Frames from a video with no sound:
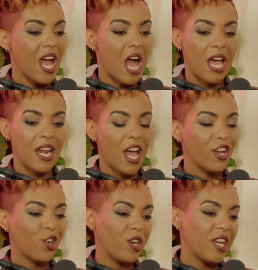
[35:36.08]
and I
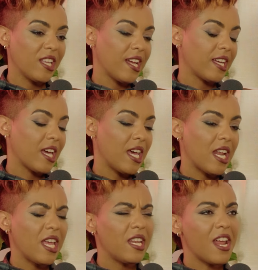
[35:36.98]
agree. Like and
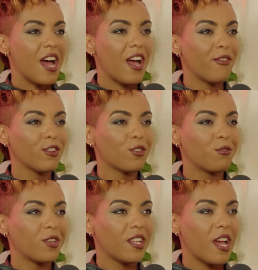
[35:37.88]
and I've also
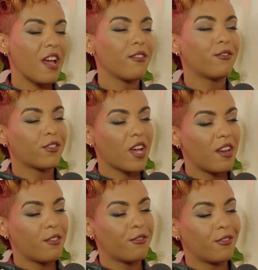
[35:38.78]
realized I've
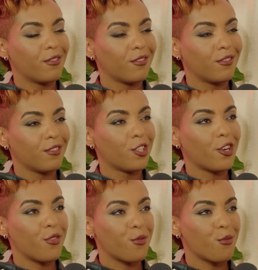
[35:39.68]
kind of
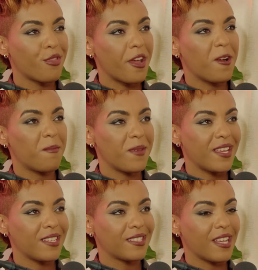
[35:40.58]
learned through
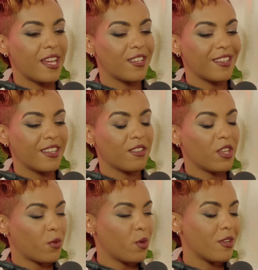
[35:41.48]
therapy is like
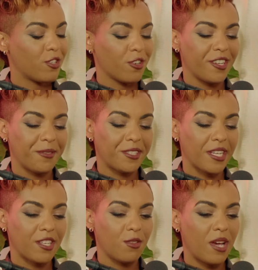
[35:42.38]
like you mentioned earlier, it's
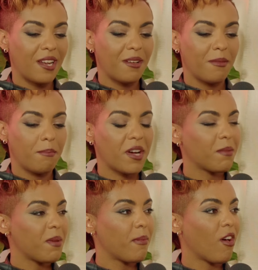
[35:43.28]
like you gotta
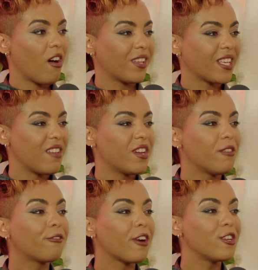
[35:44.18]
bucket people off. Like even
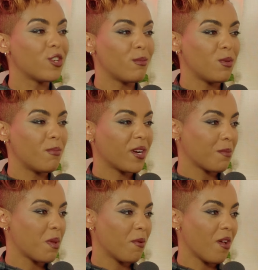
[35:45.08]
in friendships, you bucket
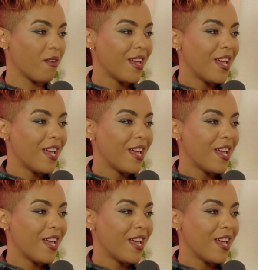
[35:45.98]
mm-hmm. people off.